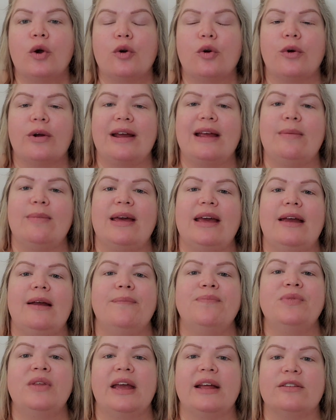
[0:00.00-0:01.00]

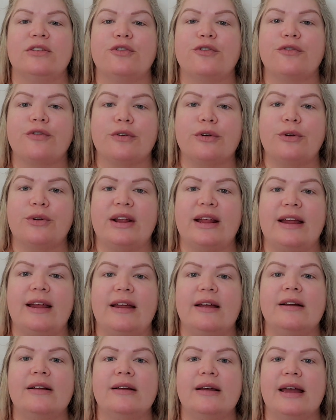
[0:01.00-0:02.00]
creamy, it's
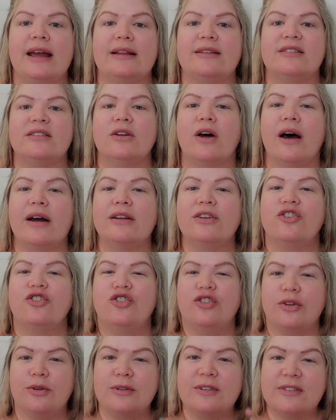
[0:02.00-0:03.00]
fruity, it's not
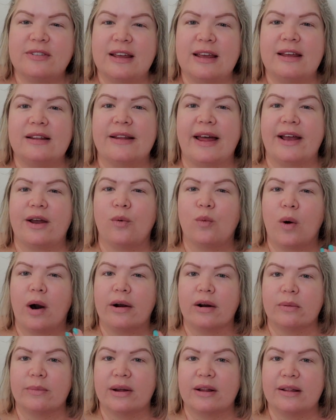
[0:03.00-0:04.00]
juicy like a
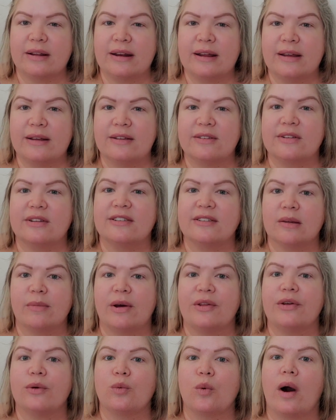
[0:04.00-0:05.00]
watermelon is and some
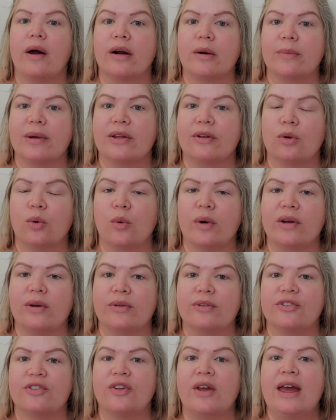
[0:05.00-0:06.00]
other watermelon
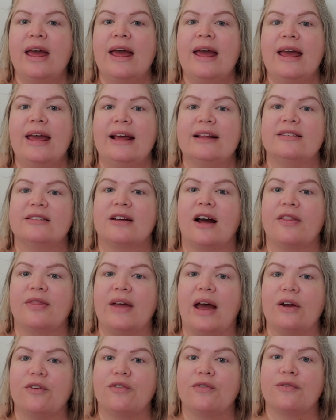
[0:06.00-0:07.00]
oils. It's got
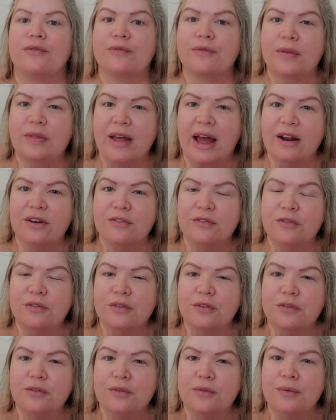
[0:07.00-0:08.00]
that that
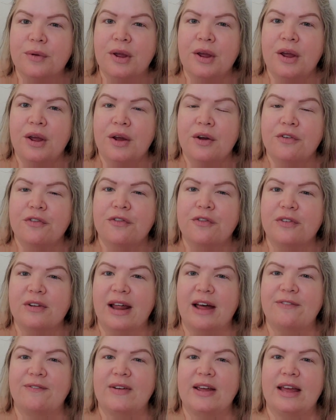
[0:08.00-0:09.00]

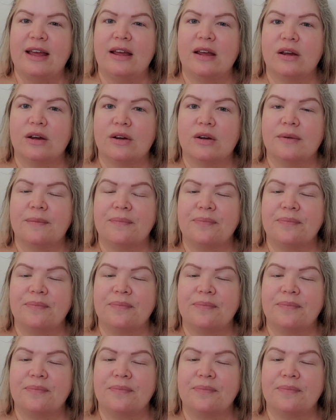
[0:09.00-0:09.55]
fluffy